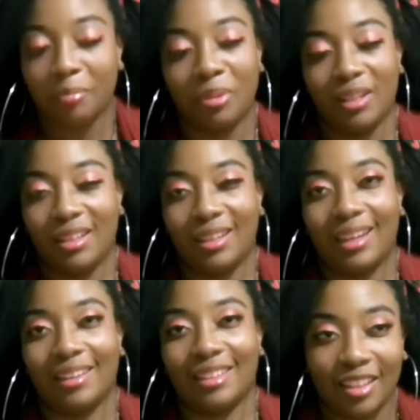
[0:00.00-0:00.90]
But
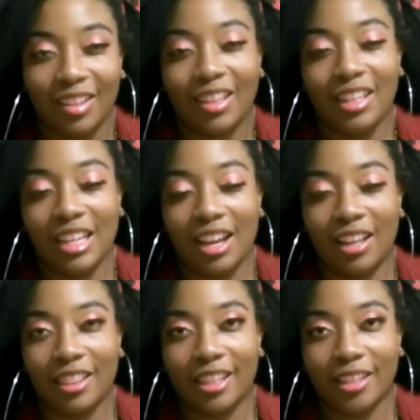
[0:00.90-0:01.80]
yeah, the
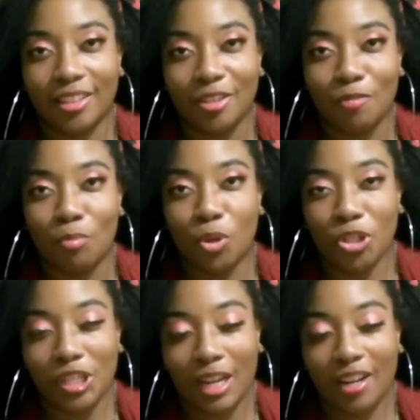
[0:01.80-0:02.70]
other more
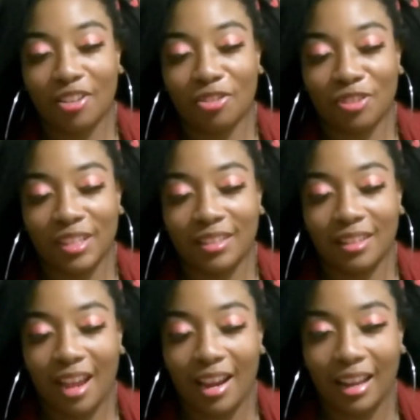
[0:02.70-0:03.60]
shallow
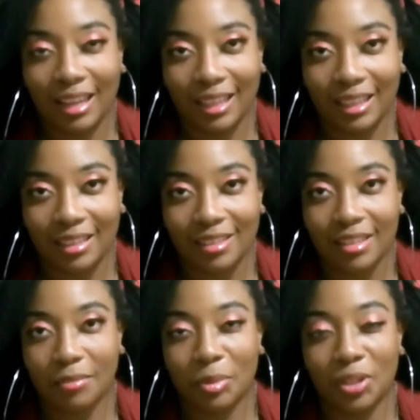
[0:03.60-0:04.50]
reason I like this
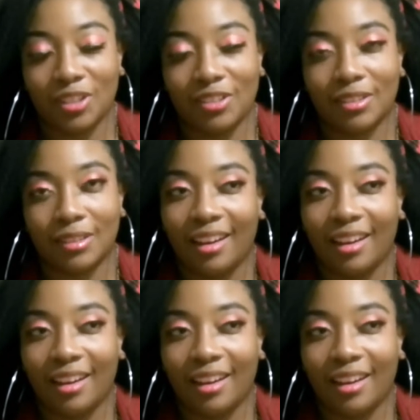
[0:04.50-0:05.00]
is because